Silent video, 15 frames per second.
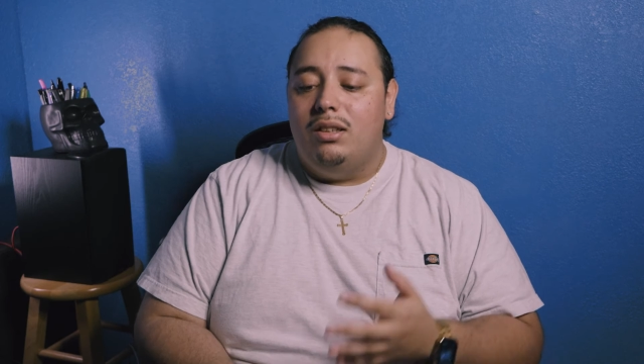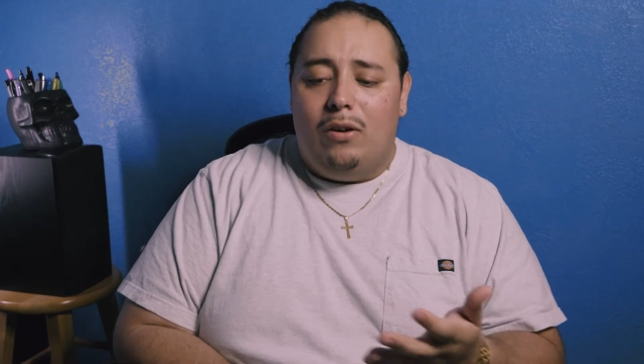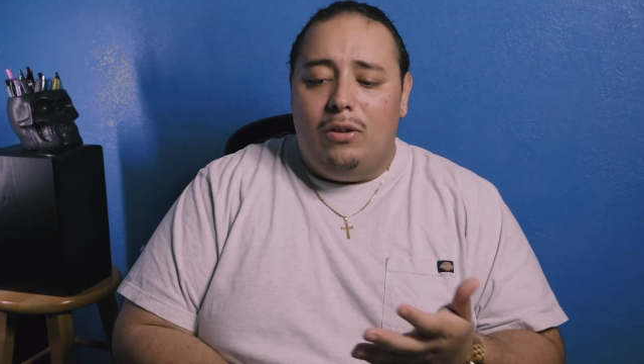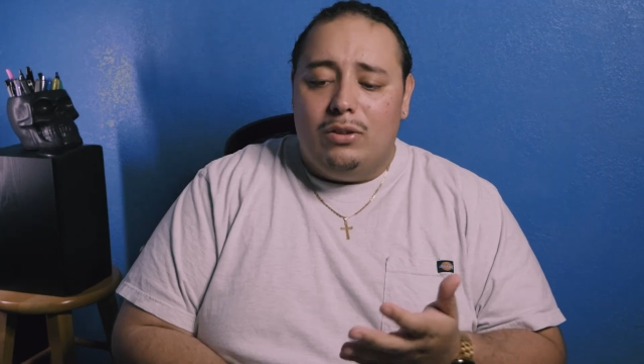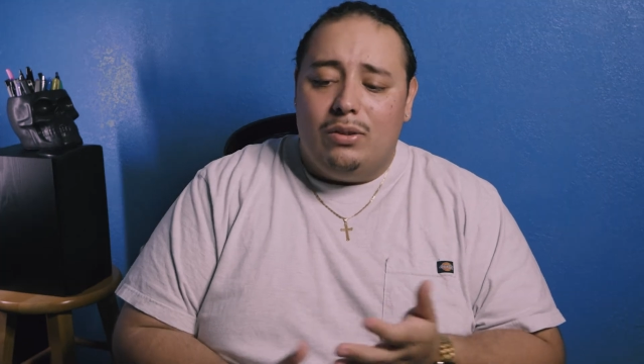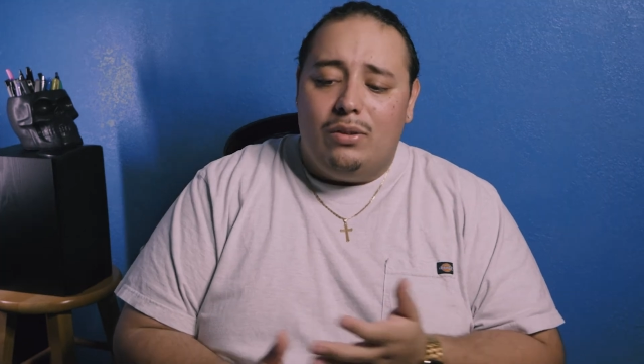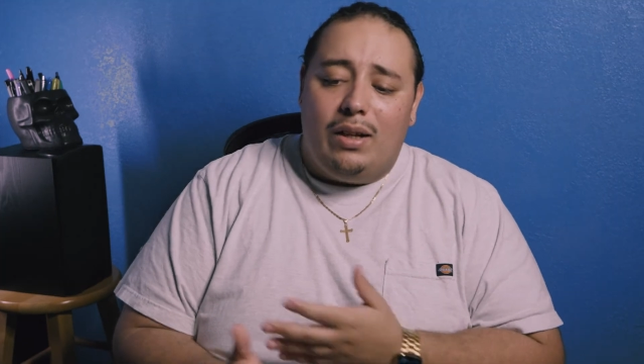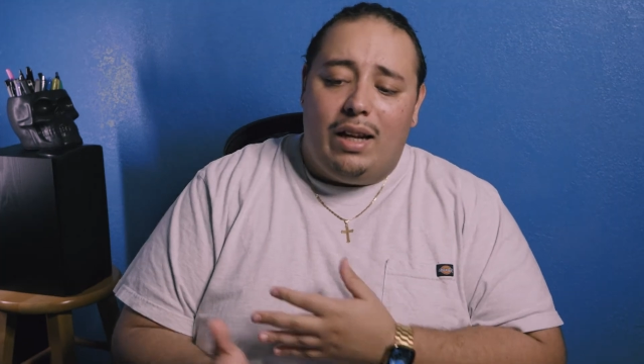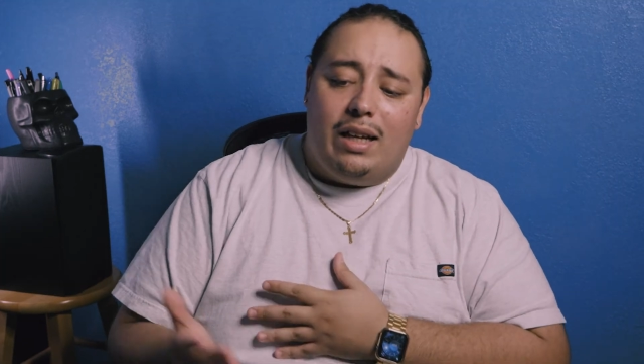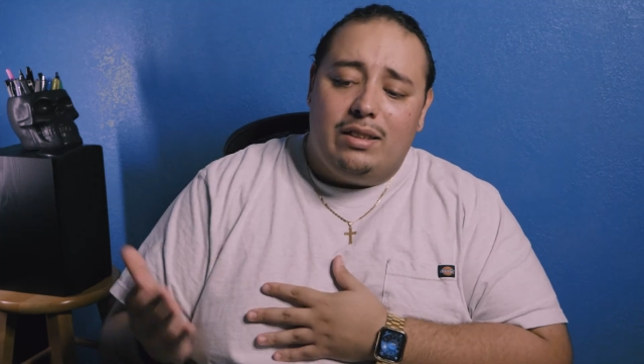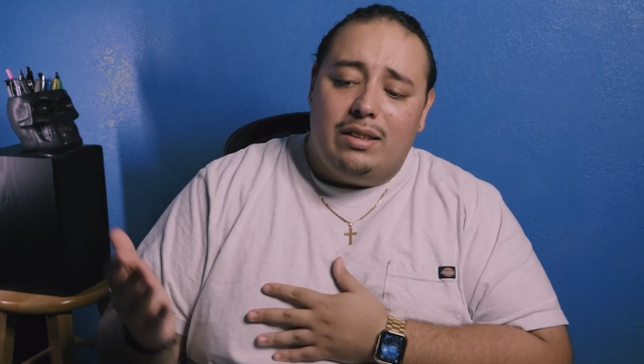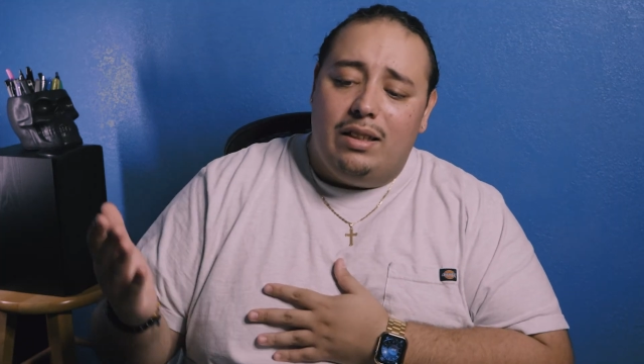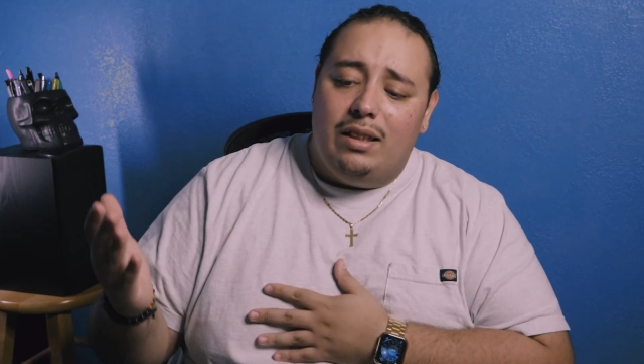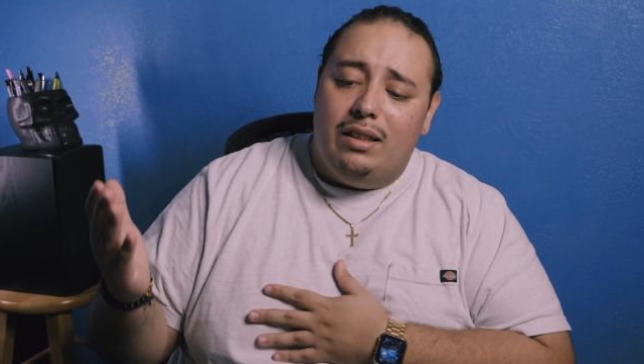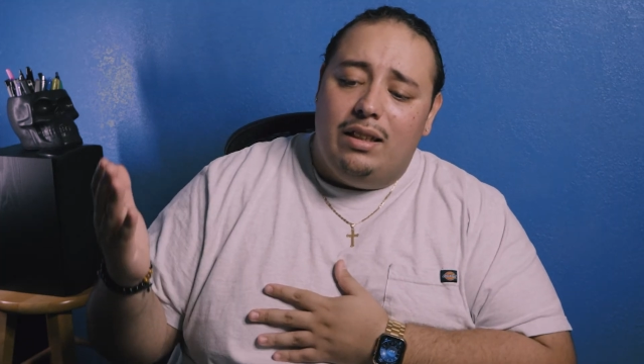Also,
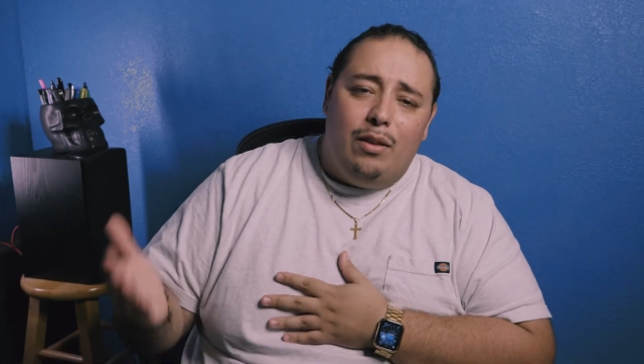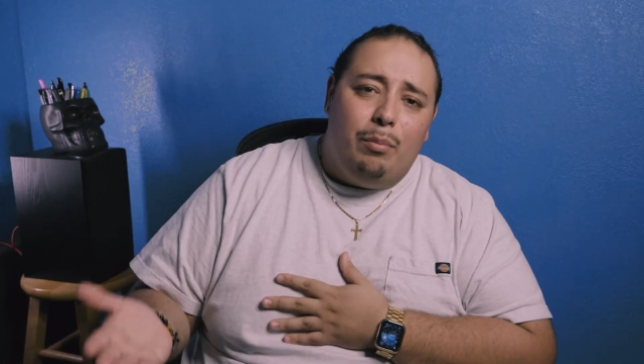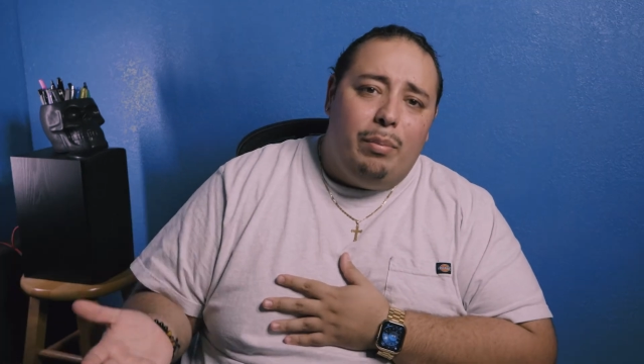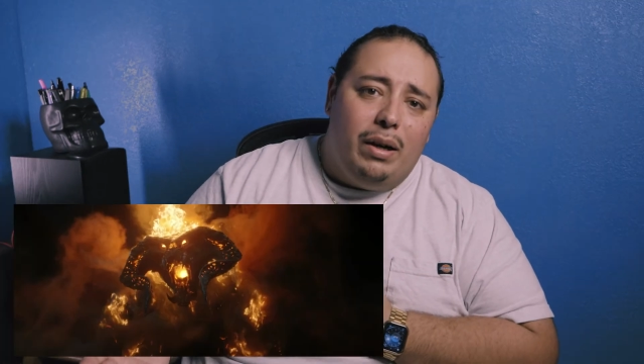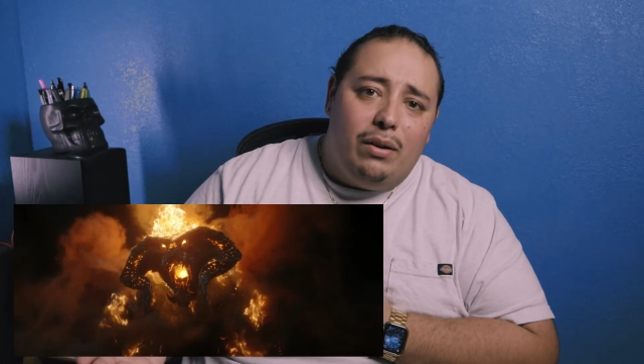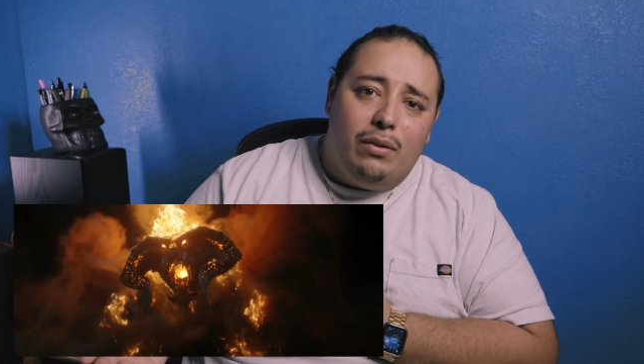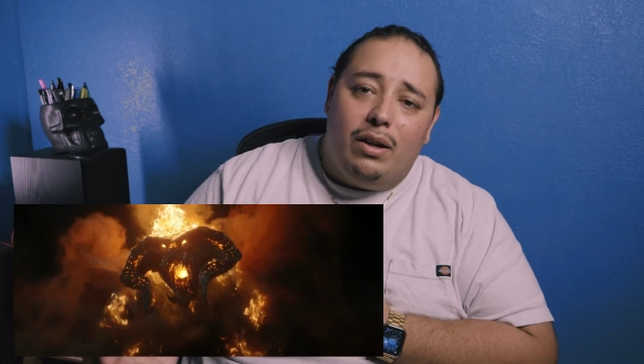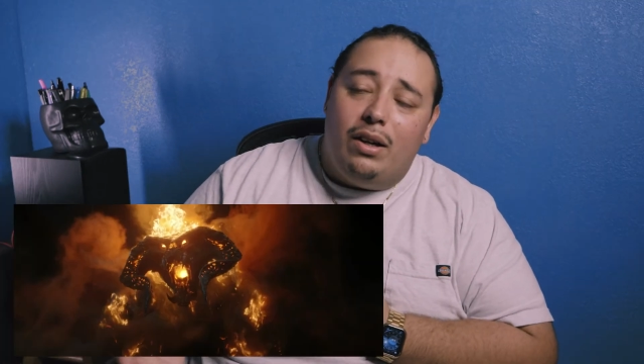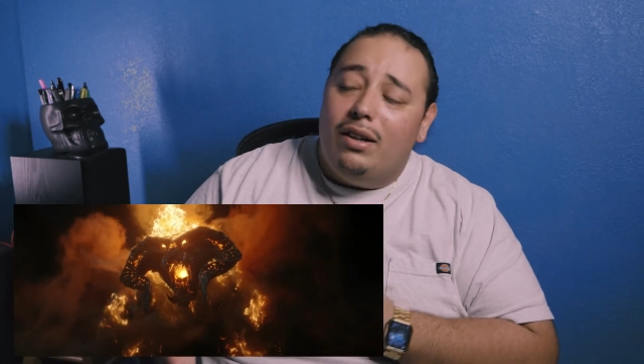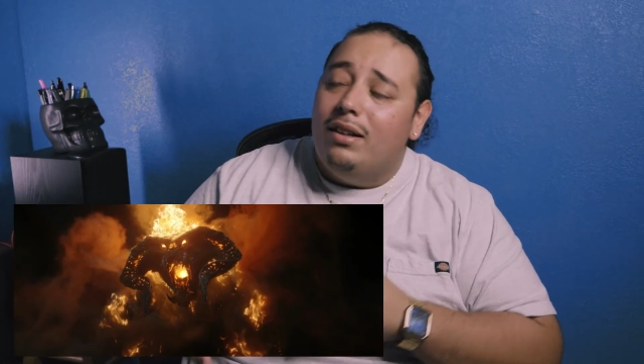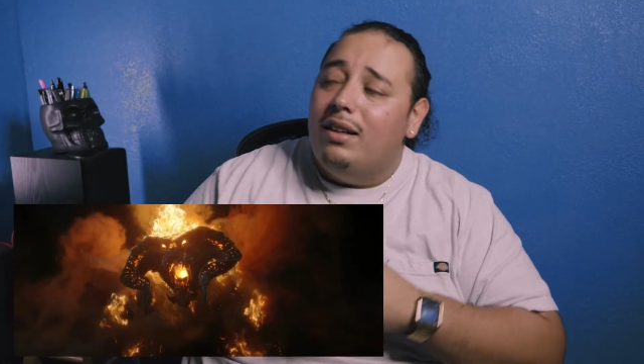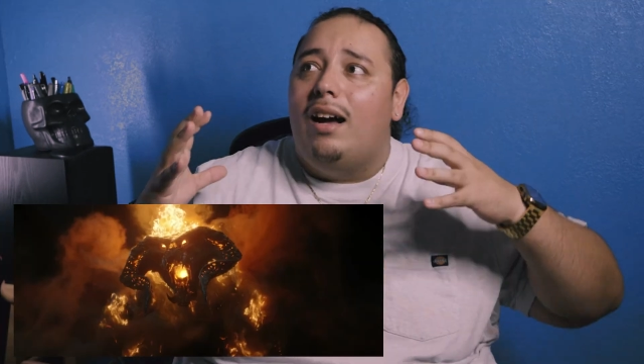lastly, the Balrog.